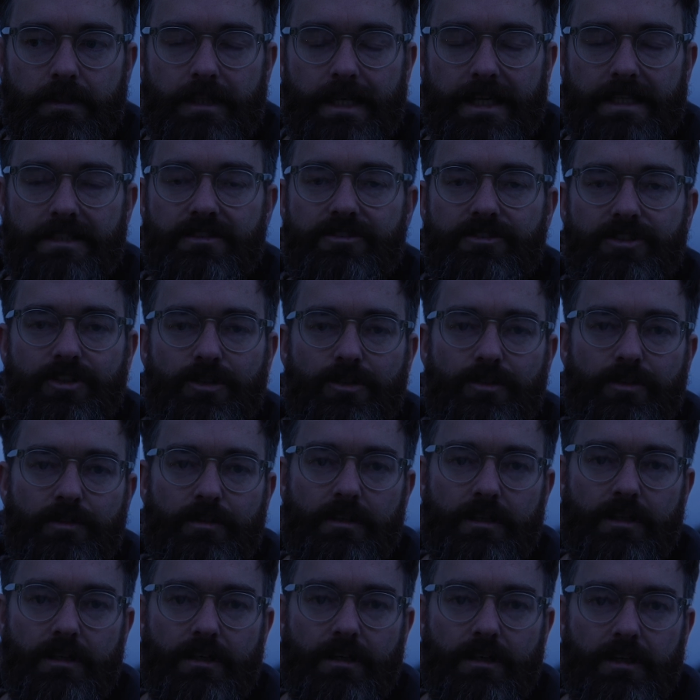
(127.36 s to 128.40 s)
into
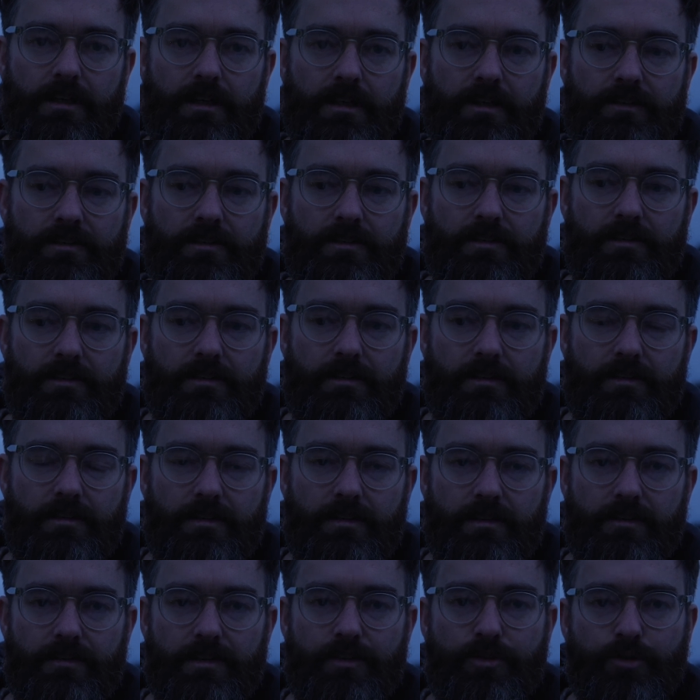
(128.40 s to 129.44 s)

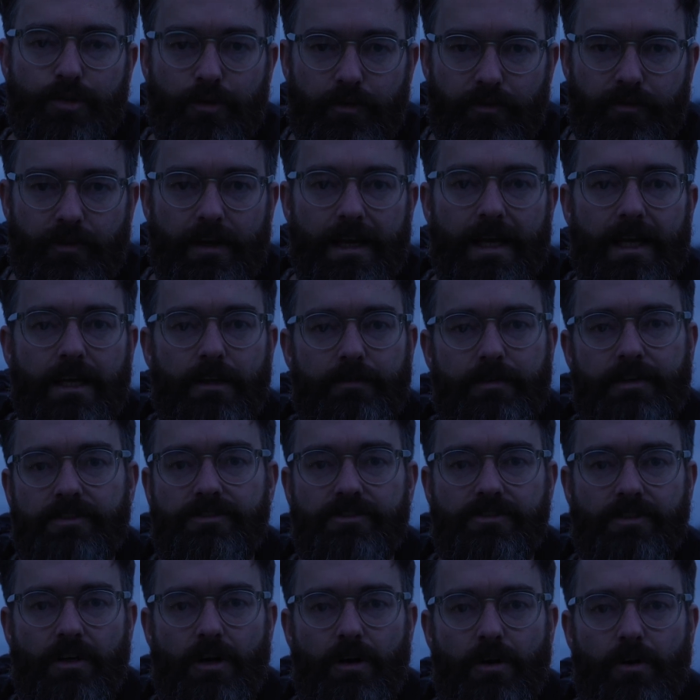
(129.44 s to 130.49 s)
the travail of his
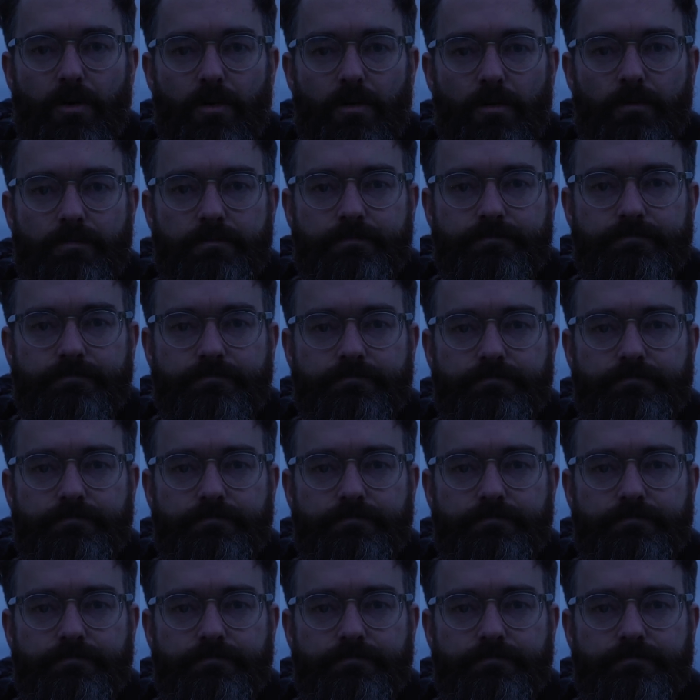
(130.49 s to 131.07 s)
soul.